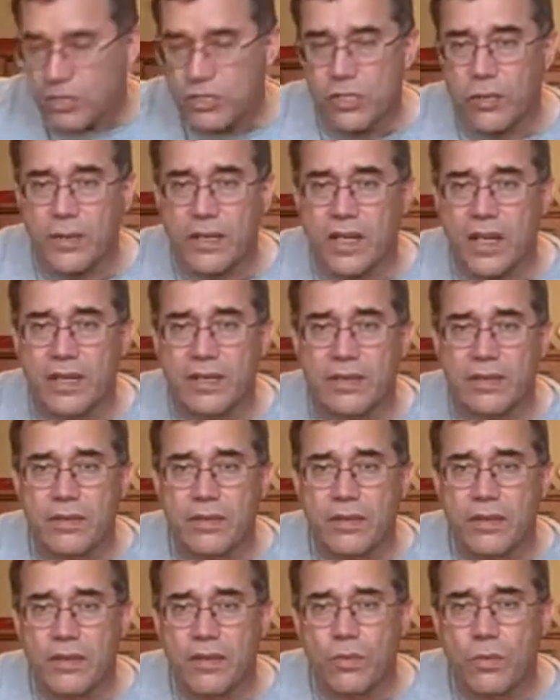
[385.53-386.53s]
So again,
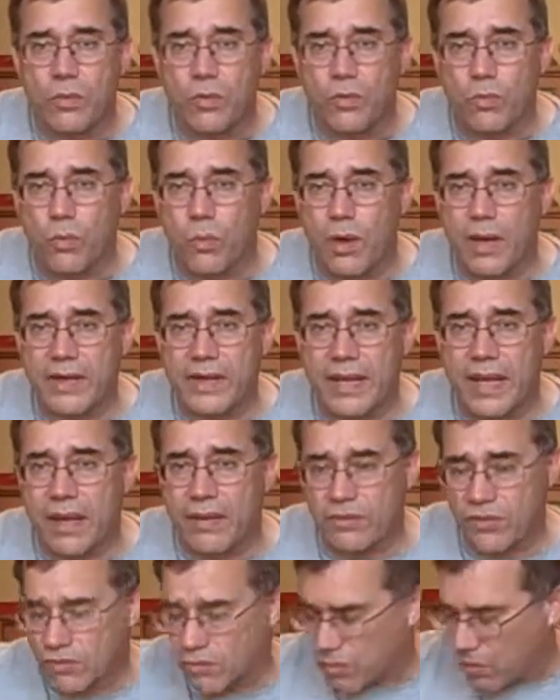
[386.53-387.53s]
with one
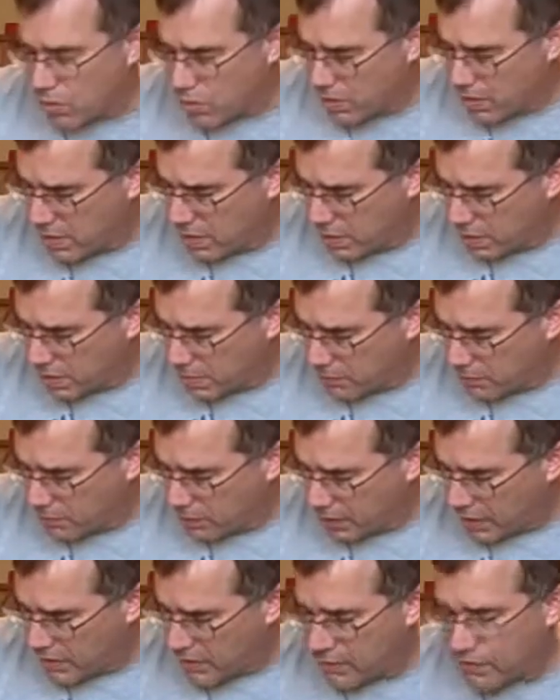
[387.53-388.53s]
downstroke,
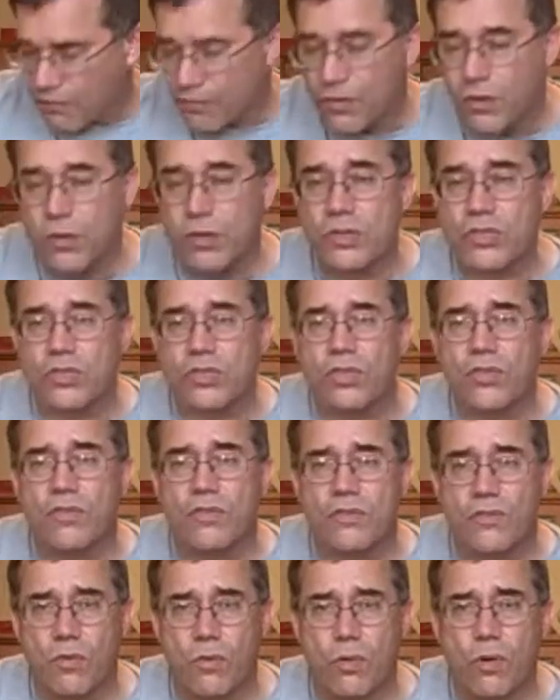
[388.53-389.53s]
play the first
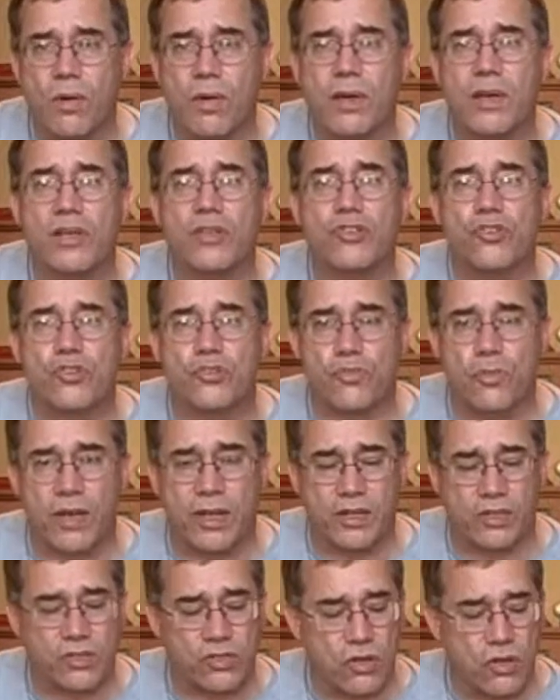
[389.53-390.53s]
4
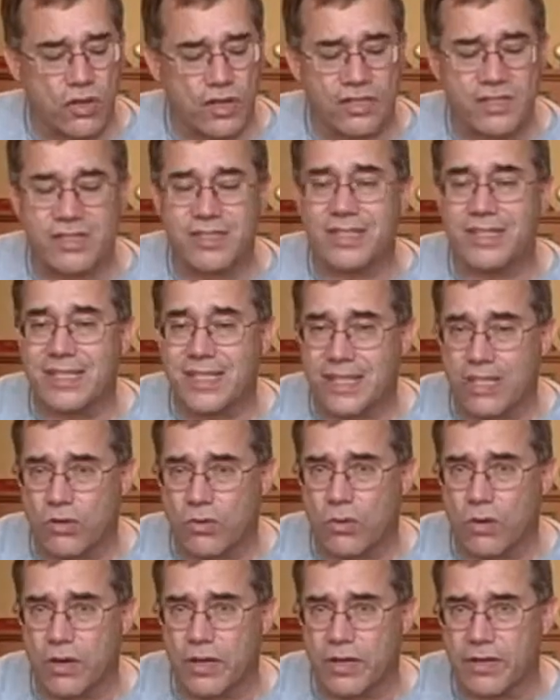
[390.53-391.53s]
strings on a C
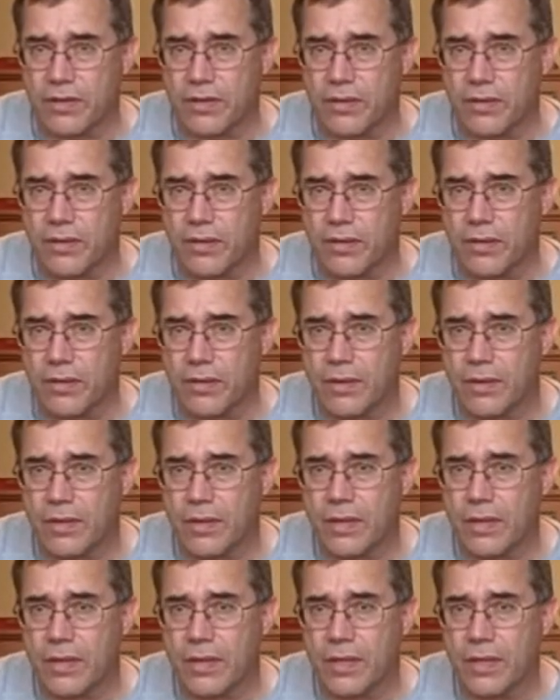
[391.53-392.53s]
chord.
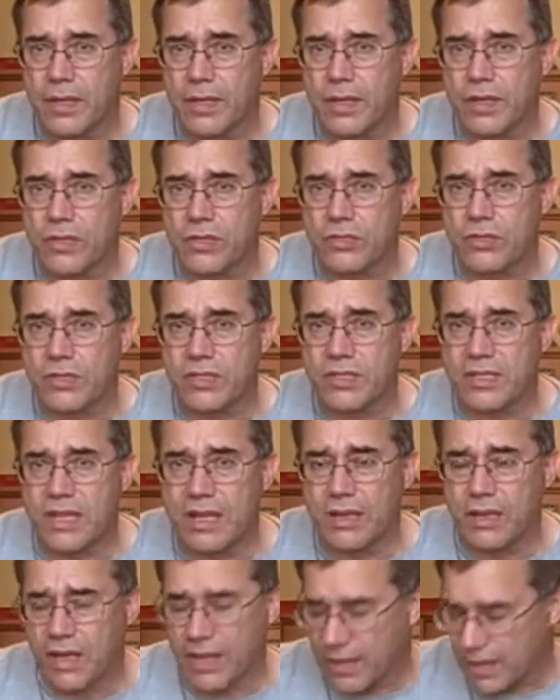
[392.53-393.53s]
It should
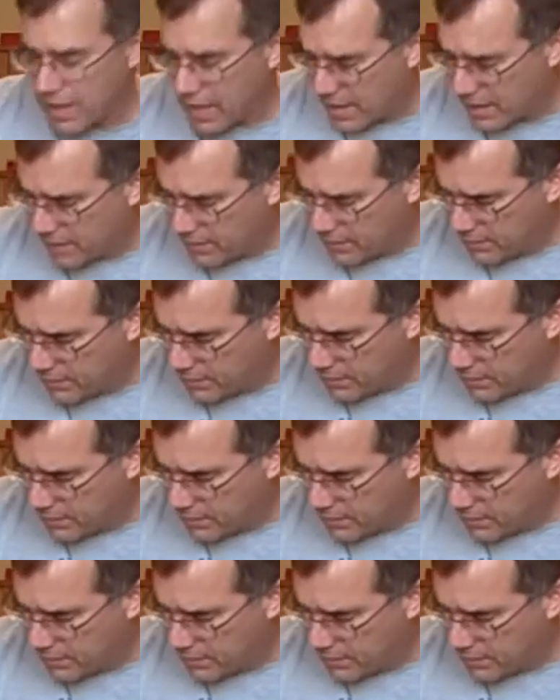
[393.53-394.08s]
sound like that.